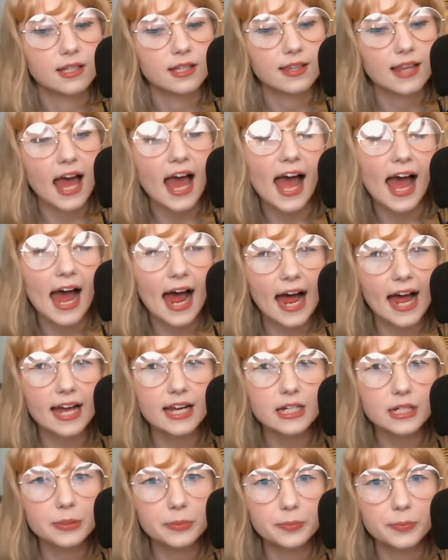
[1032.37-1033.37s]
that
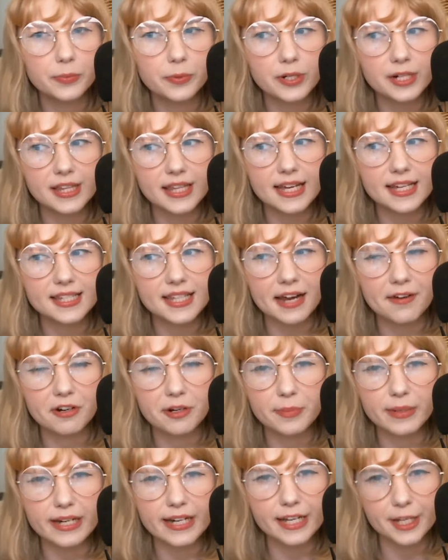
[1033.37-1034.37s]
had more things I would
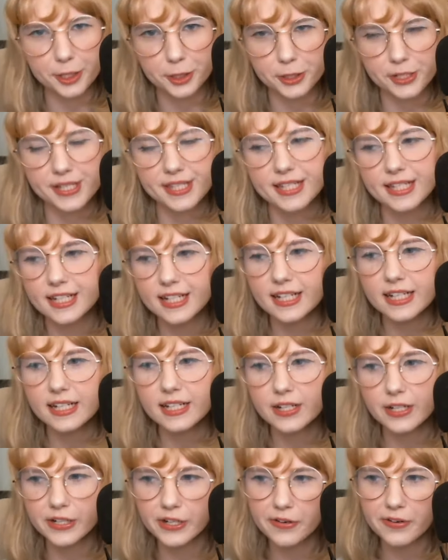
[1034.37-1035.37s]
have been interested
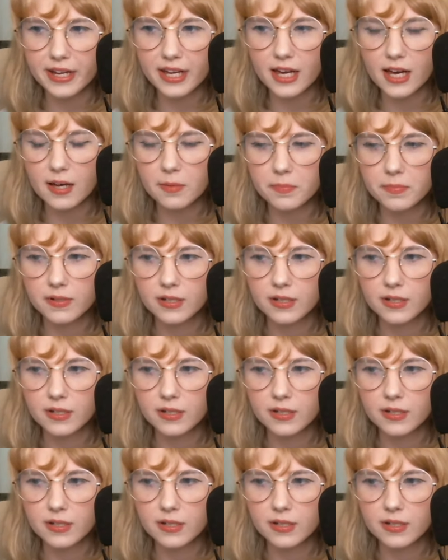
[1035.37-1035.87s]
in growing up.